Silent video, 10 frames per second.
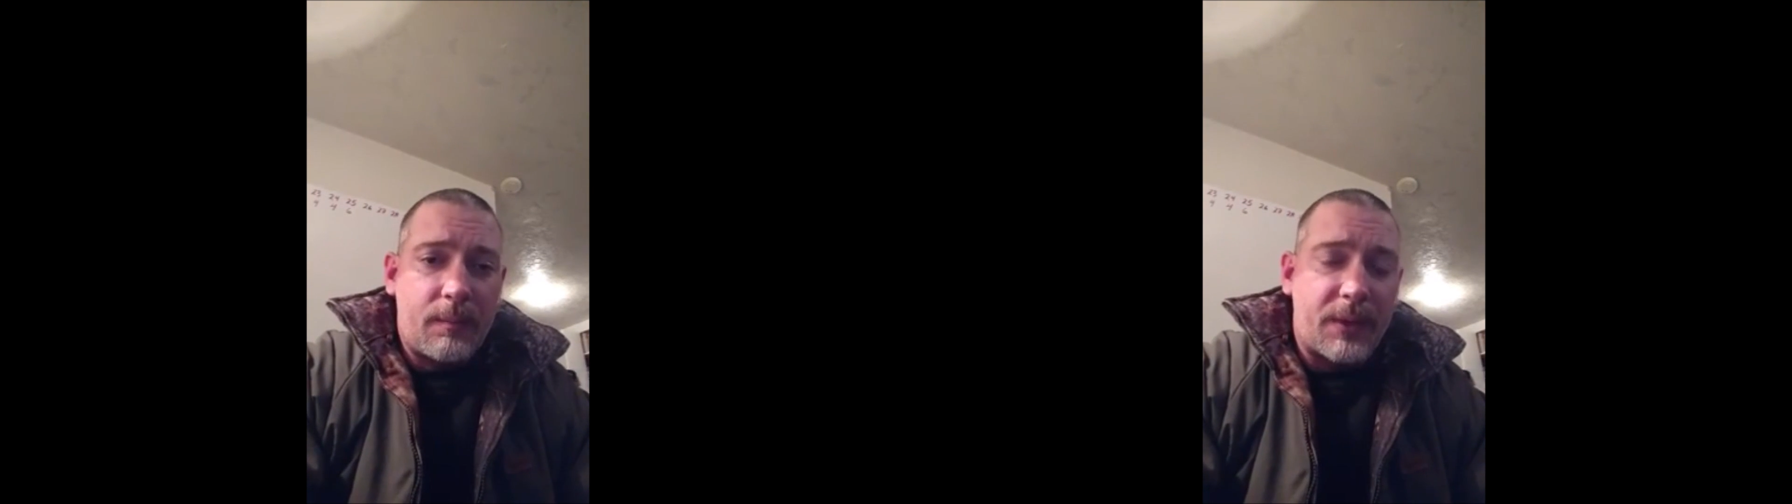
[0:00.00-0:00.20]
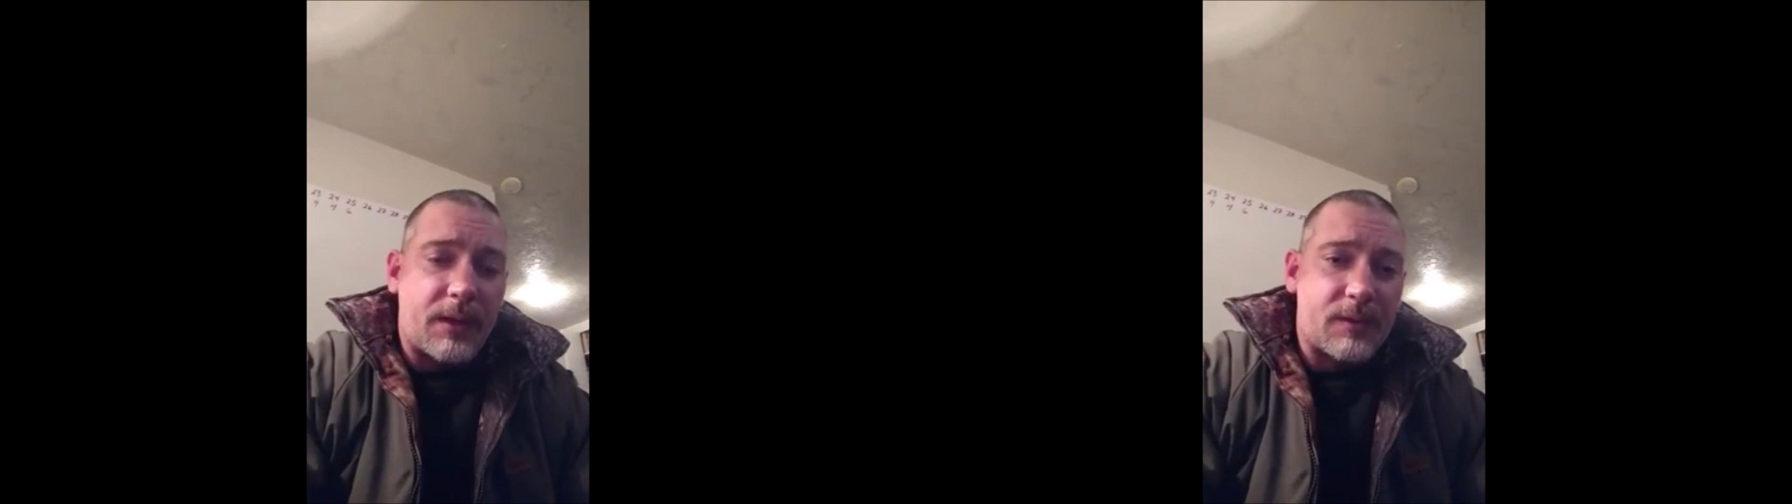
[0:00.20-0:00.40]

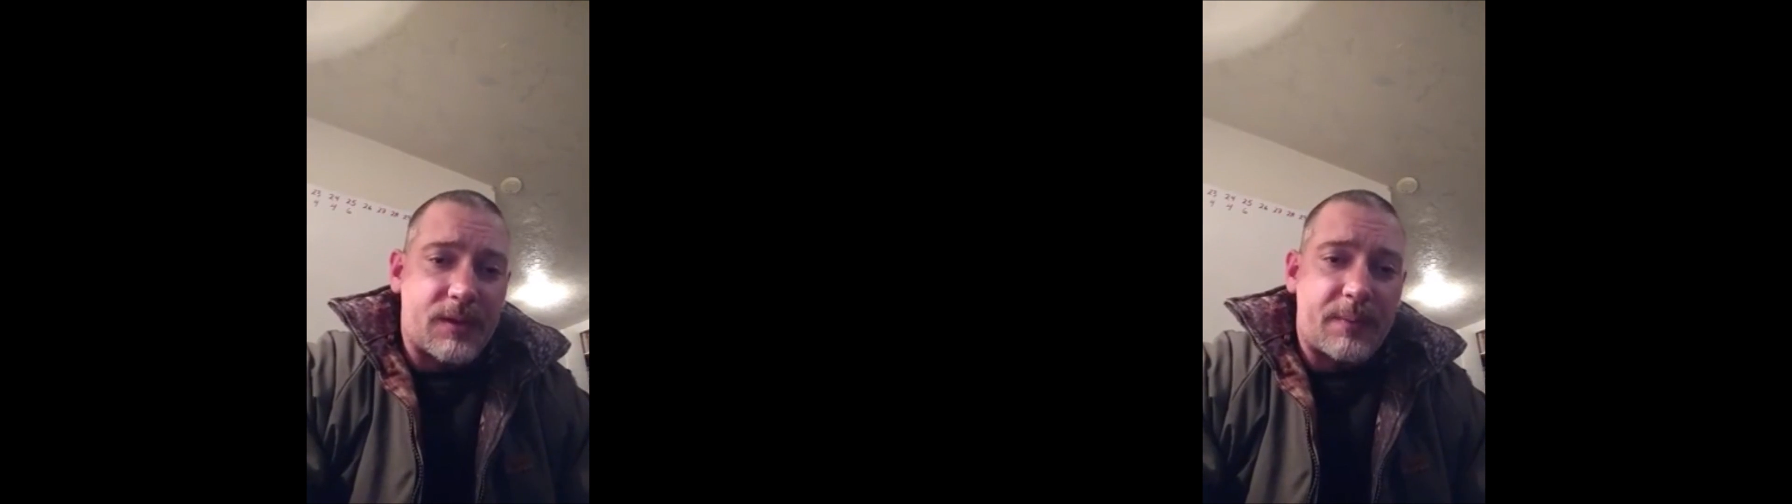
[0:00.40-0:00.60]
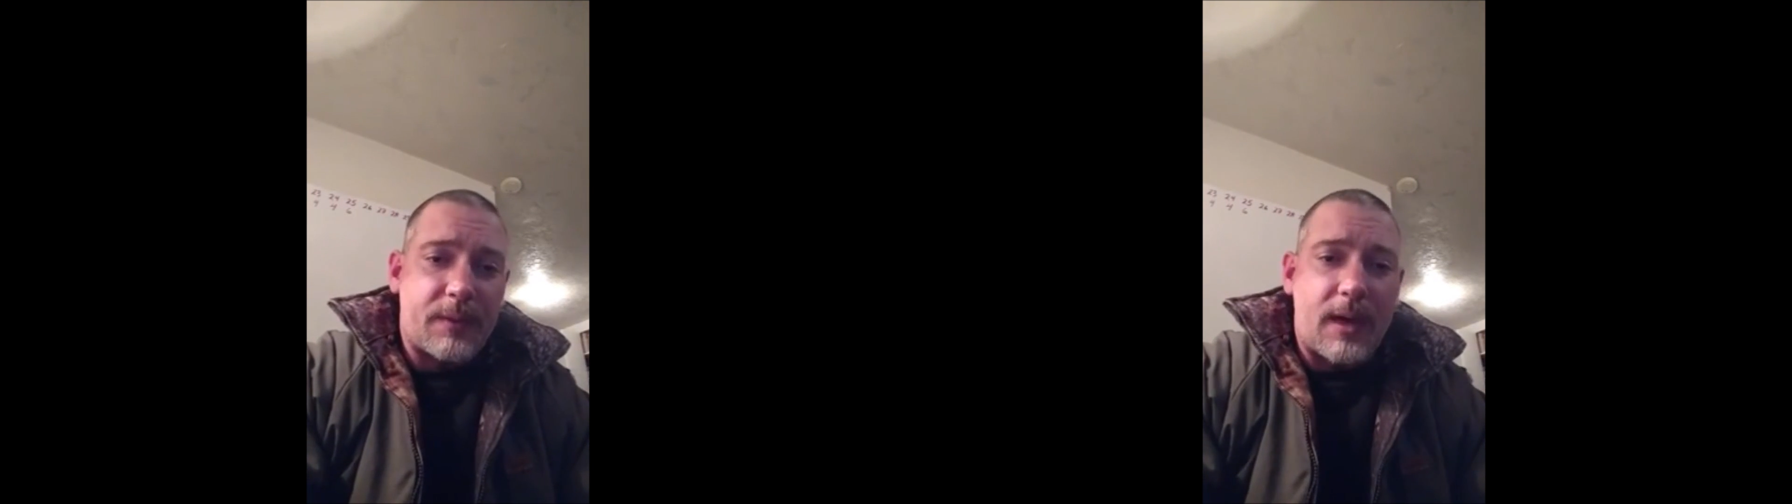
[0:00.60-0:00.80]
But you know
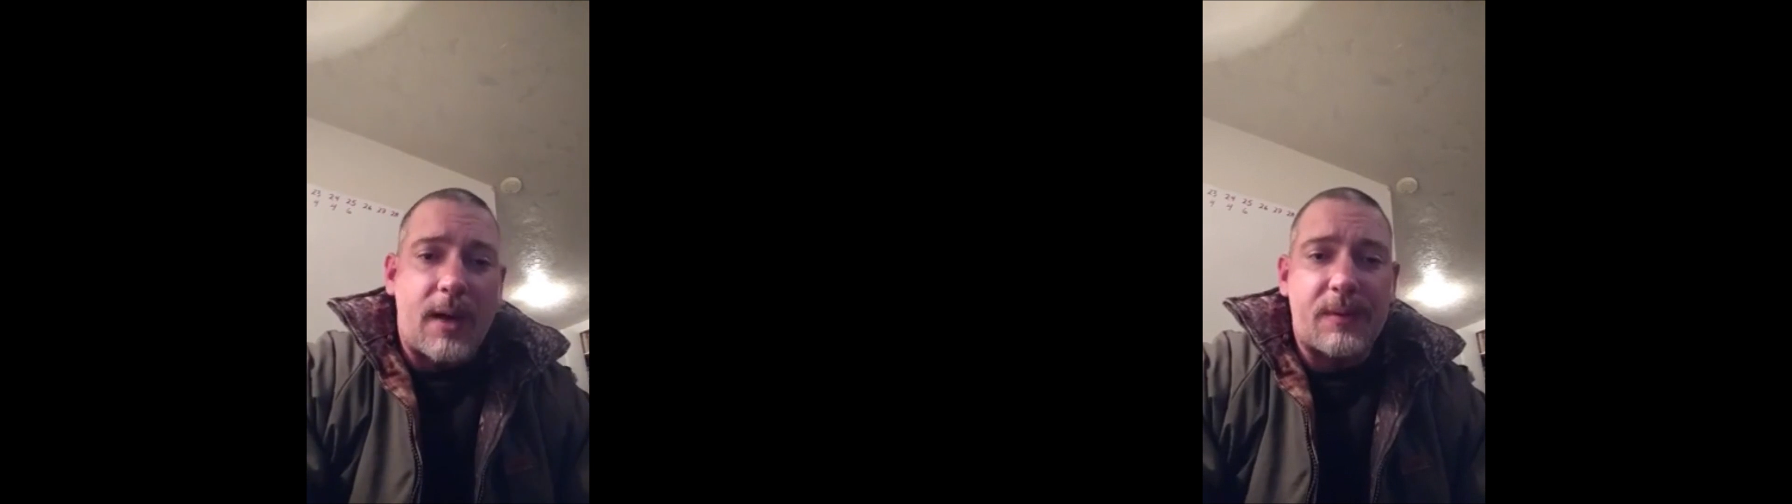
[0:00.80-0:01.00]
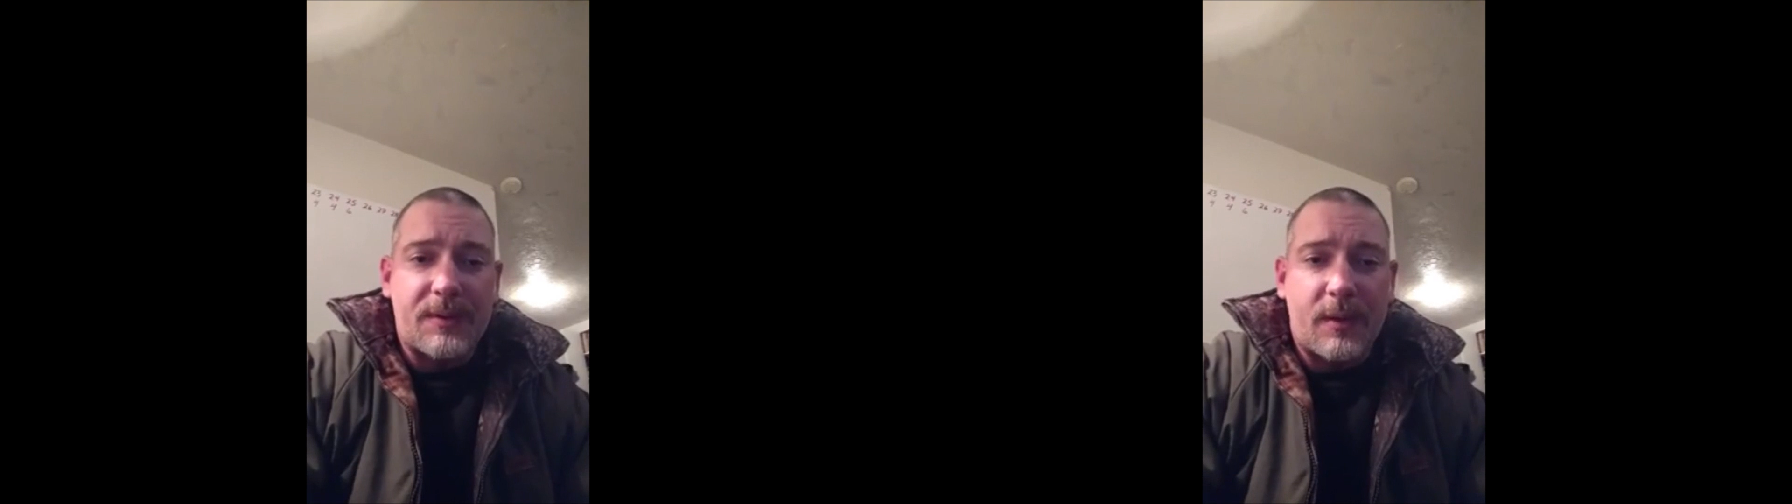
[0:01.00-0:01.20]
something?
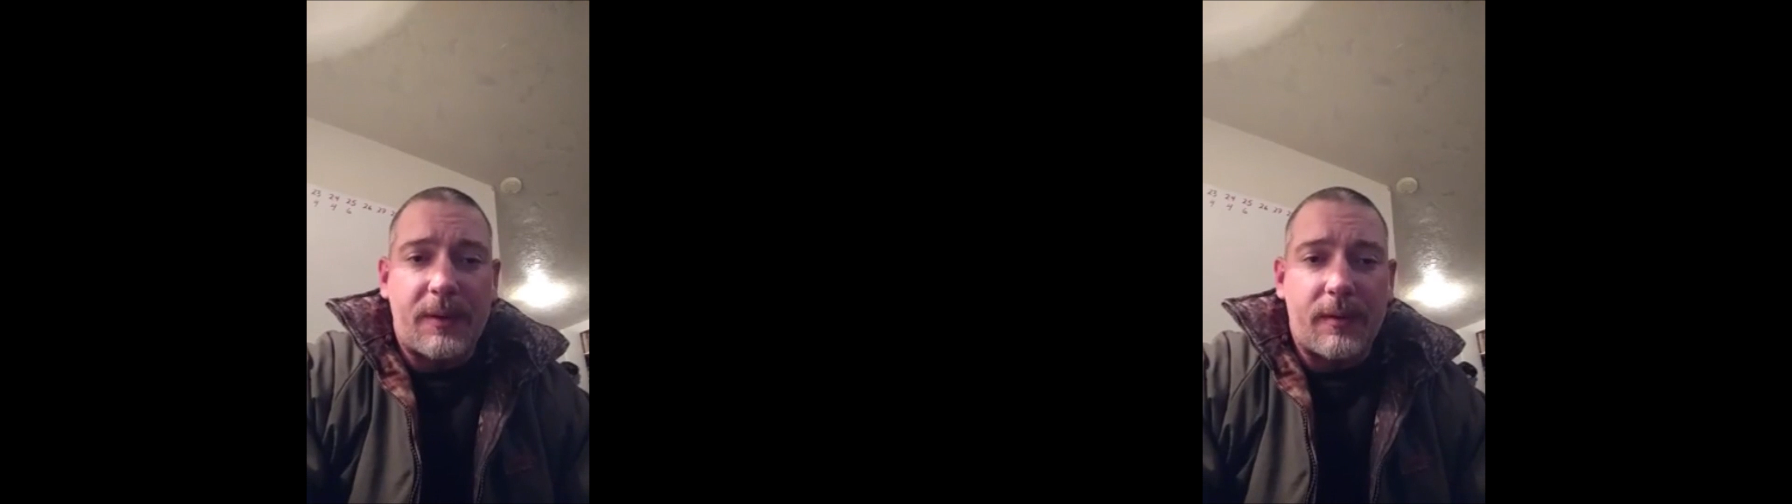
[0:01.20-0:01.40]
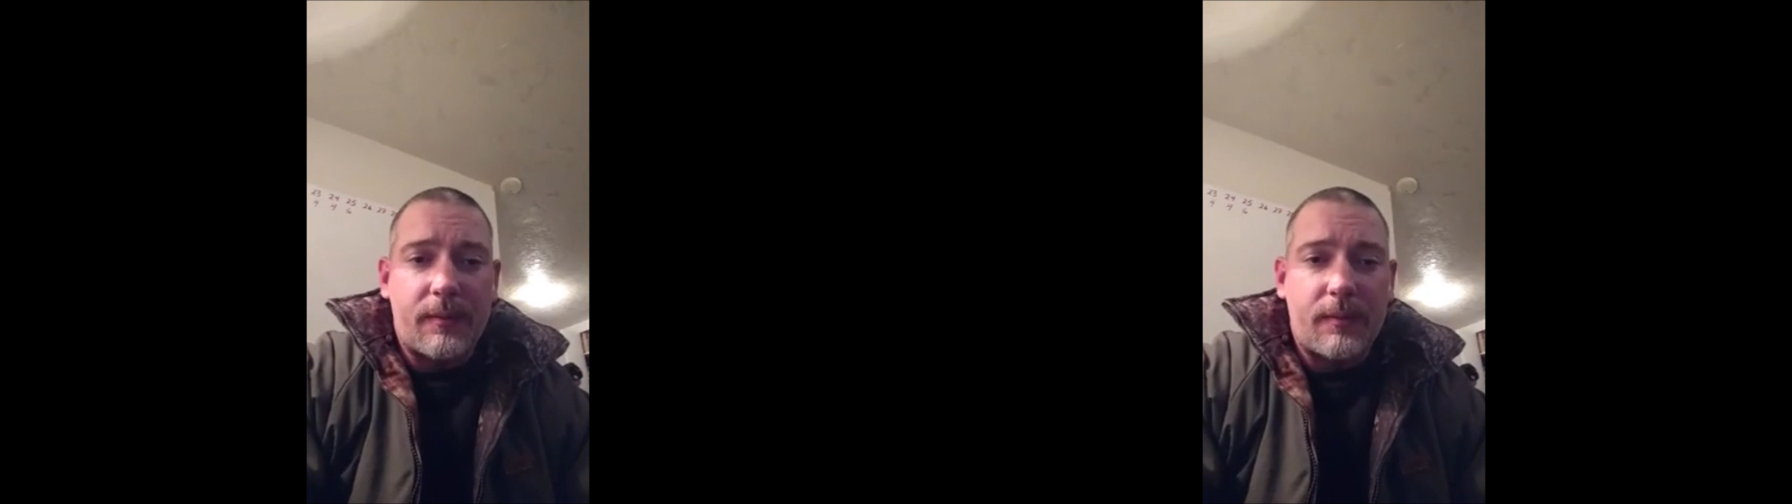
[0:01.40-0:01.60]
I was up
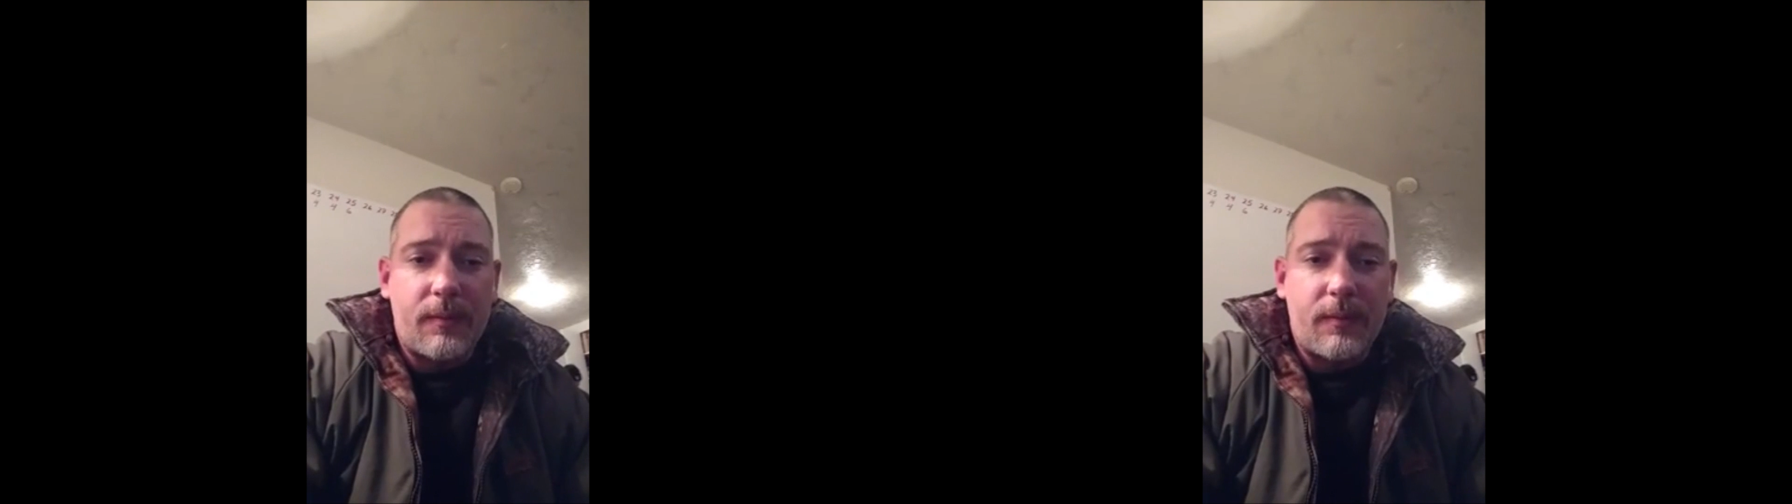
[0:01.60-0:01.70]
here